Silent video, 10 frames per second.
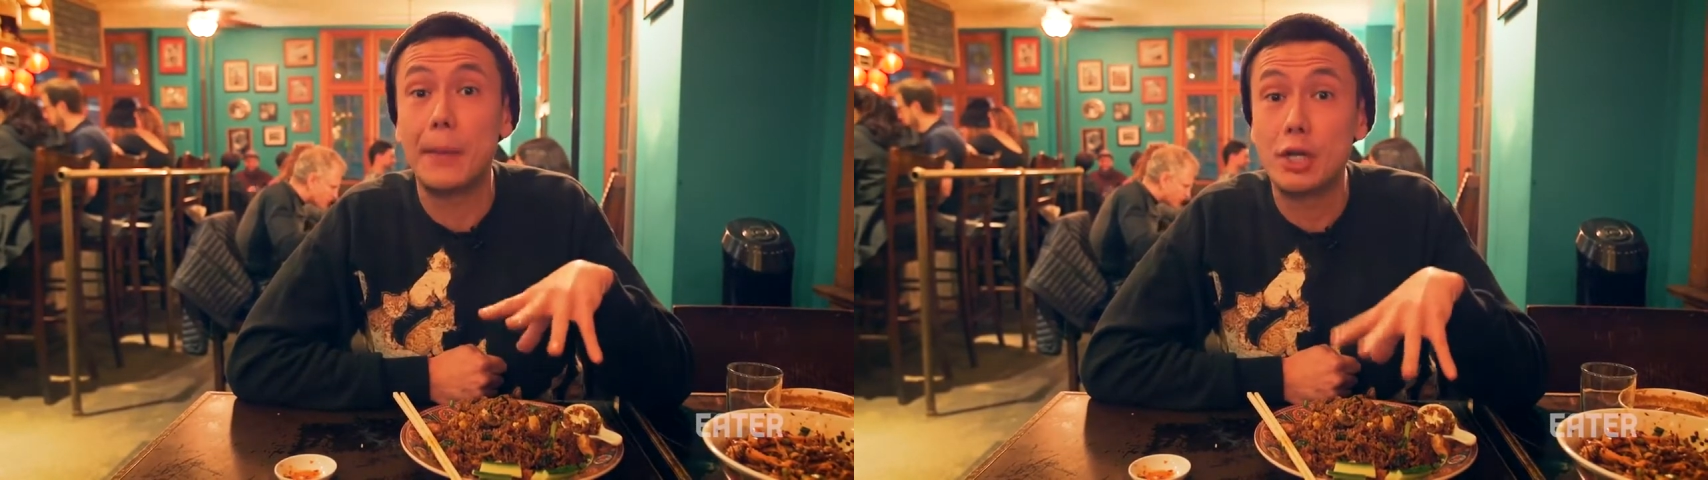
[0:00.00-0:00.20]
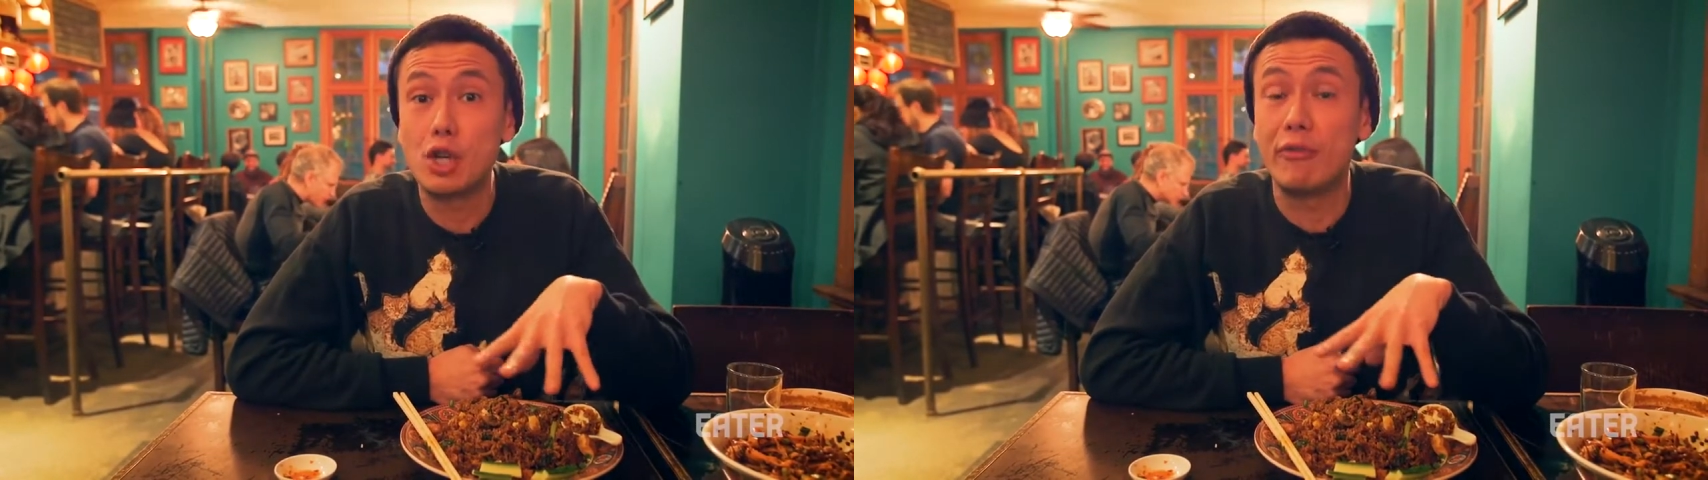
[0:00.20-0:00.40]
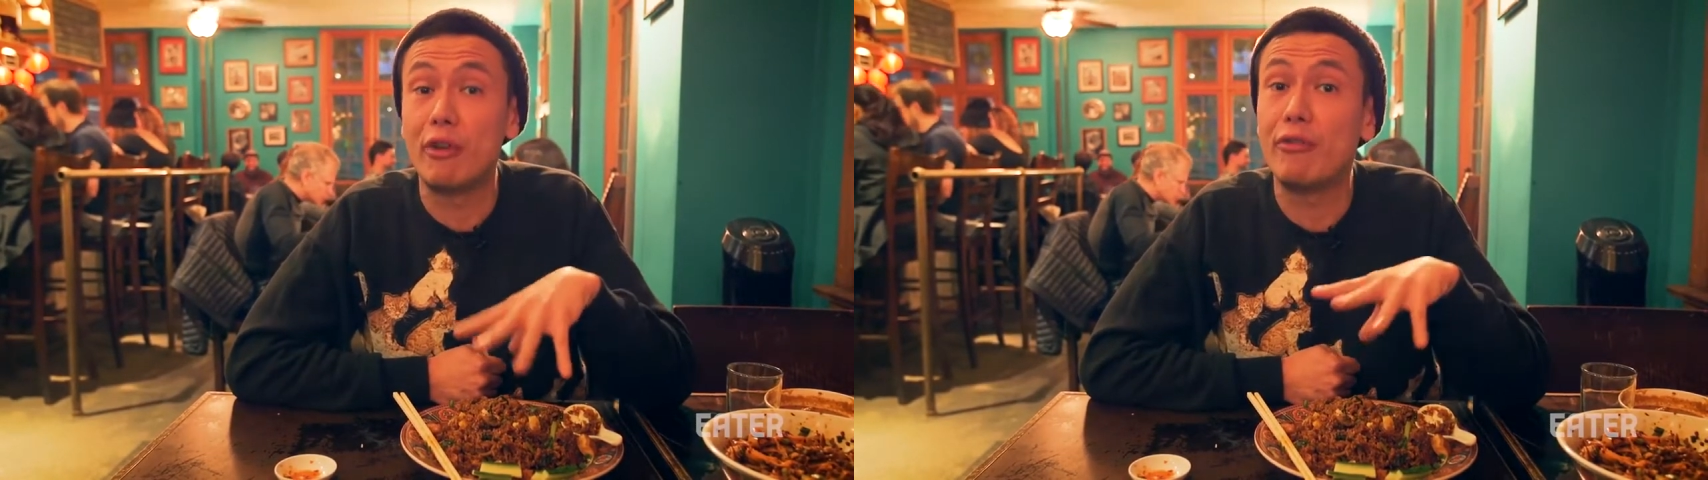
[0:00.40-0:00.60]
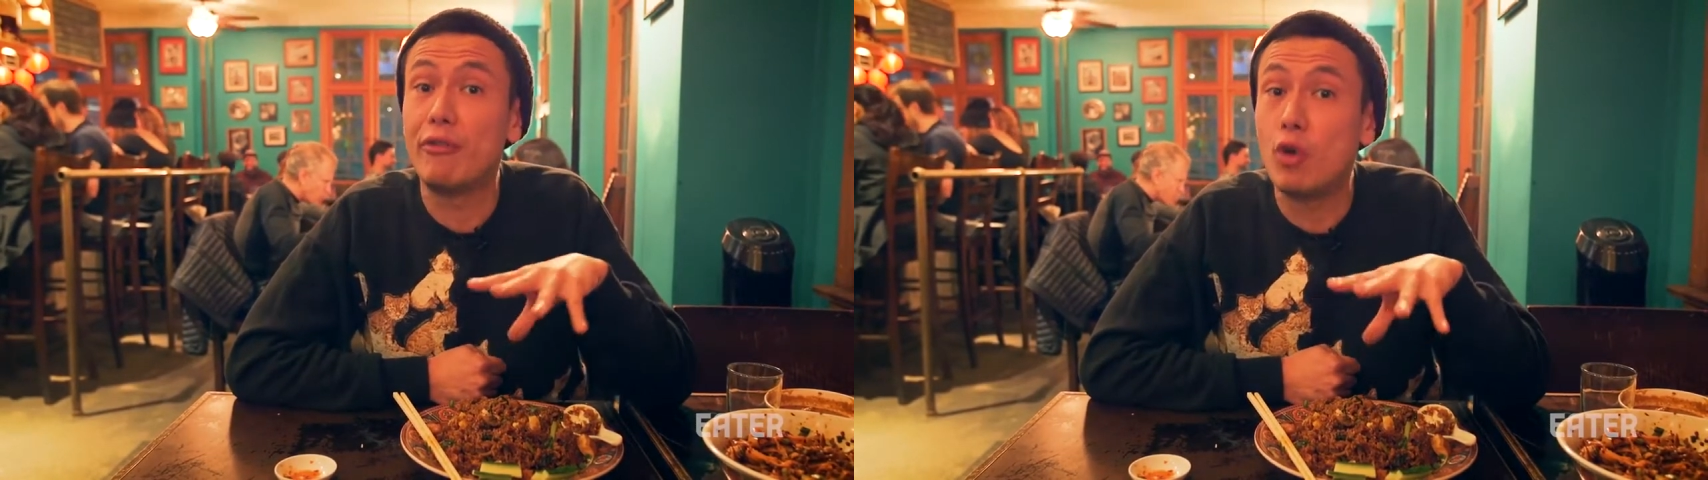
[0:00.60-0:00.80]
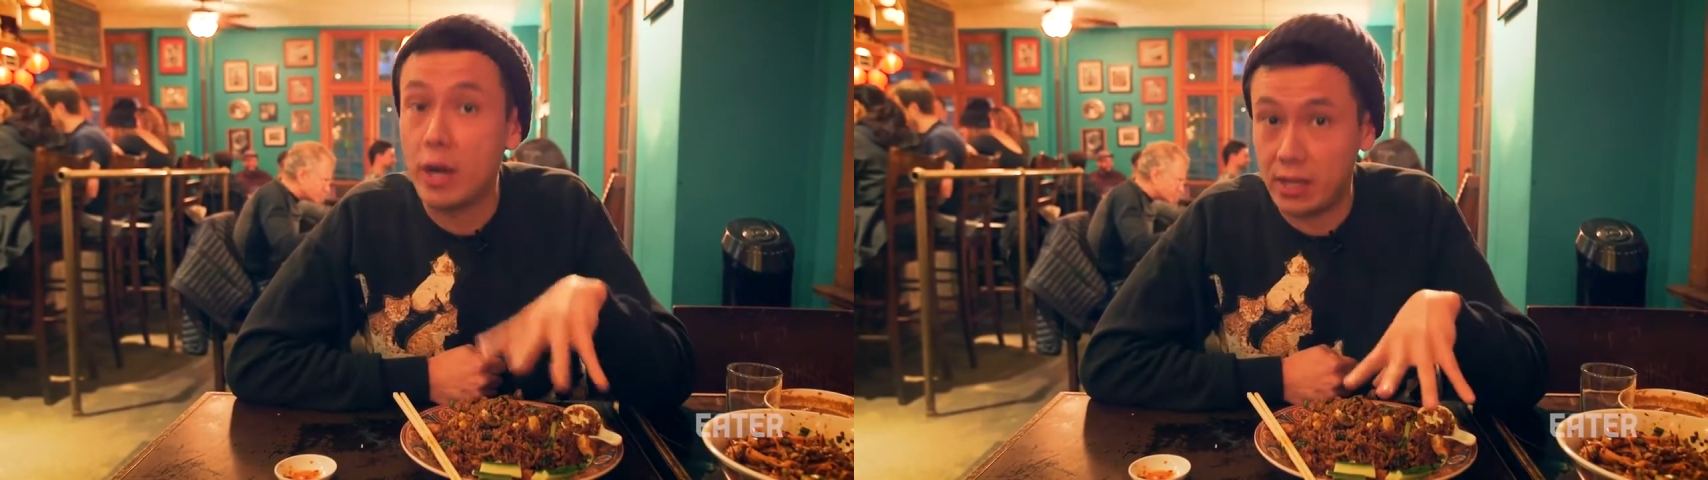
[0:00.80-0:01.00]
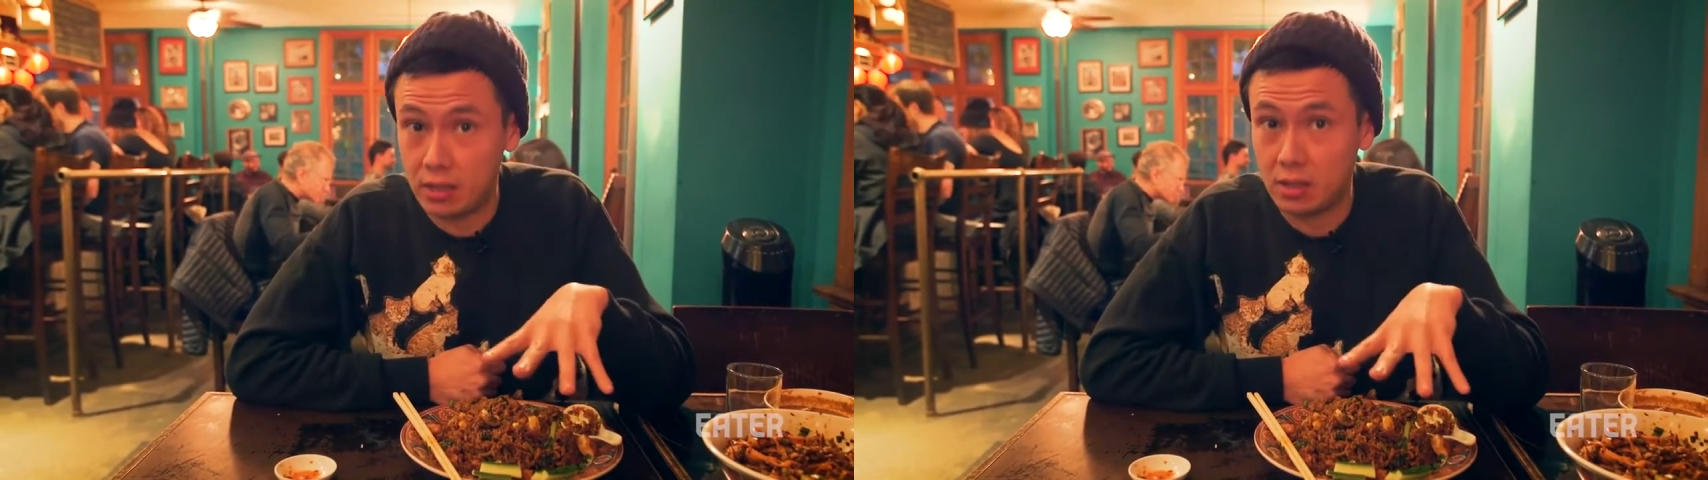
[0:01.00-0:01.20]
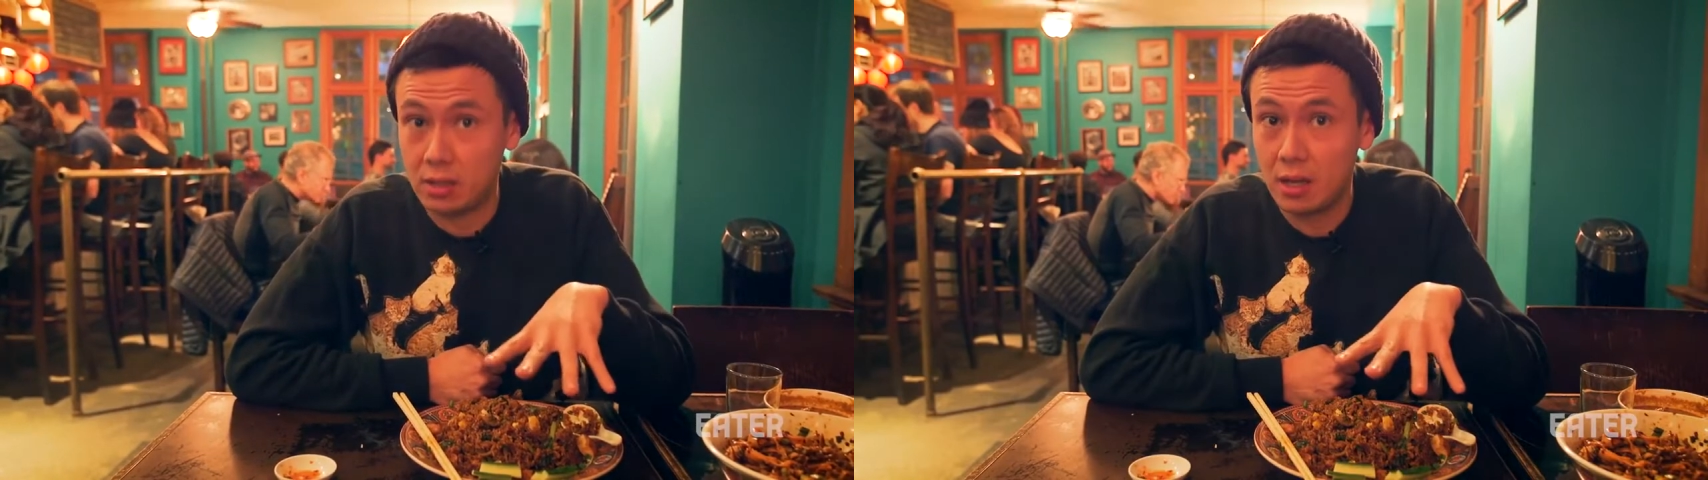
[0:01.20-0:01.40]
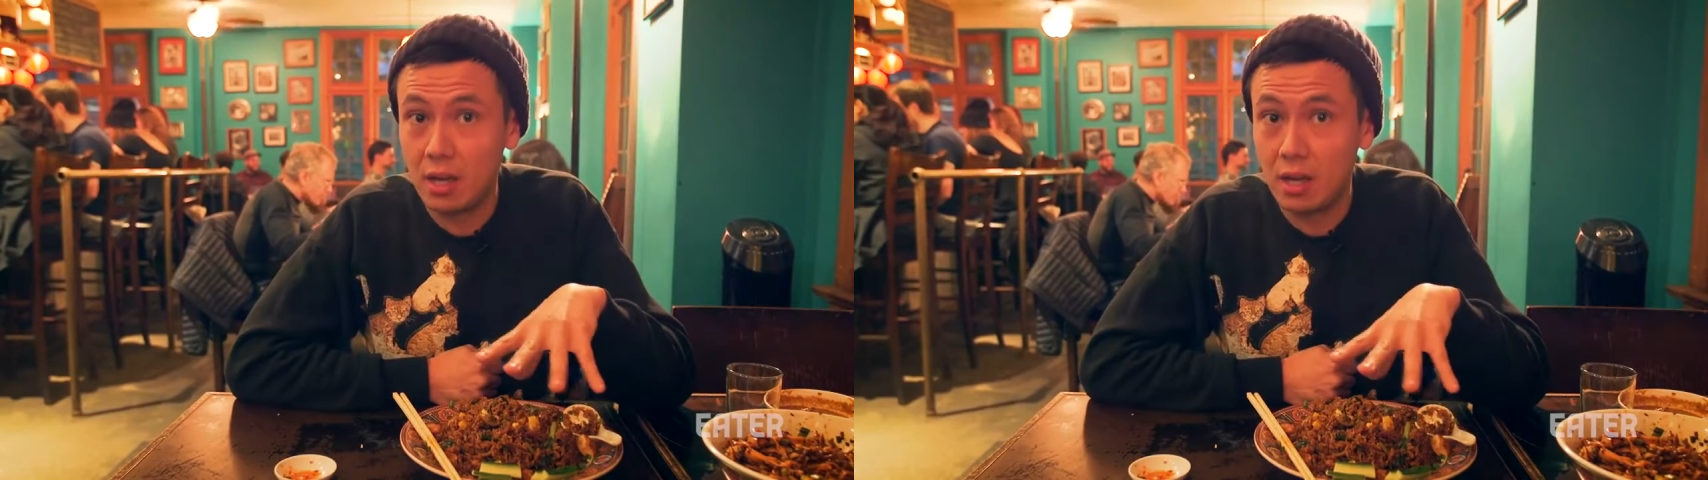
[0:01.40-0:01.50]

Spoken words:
much of a voice,